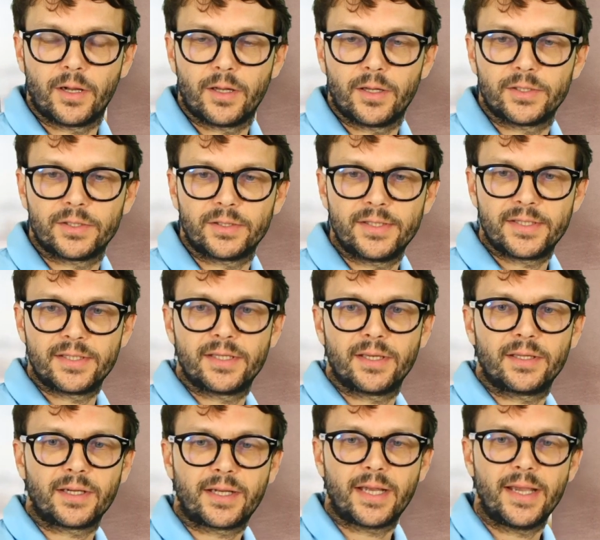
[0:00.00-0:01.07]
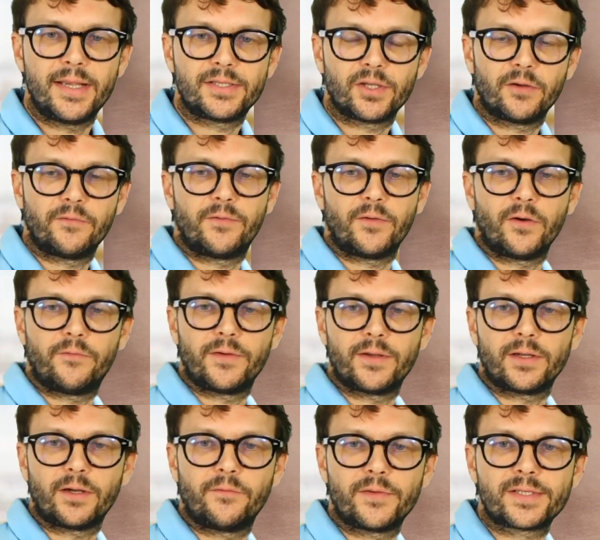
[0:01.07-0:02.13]
This is a case
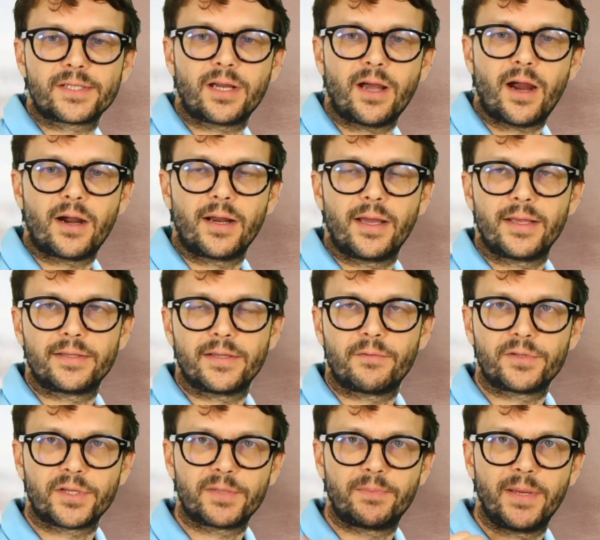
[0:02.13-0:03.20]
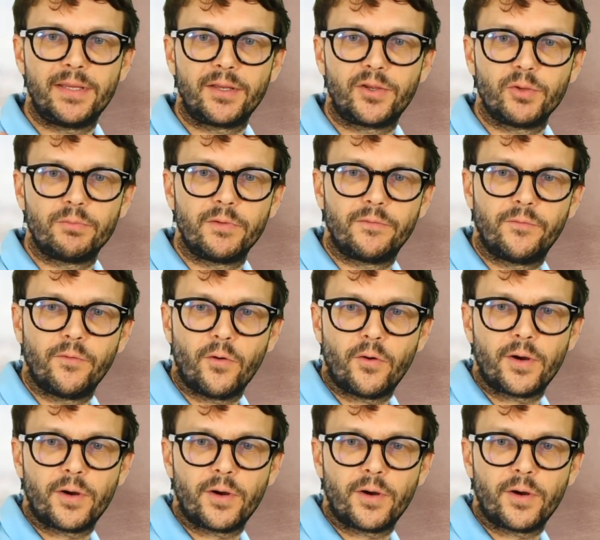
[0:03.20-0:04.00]
of a scar, as I was explaining to you before.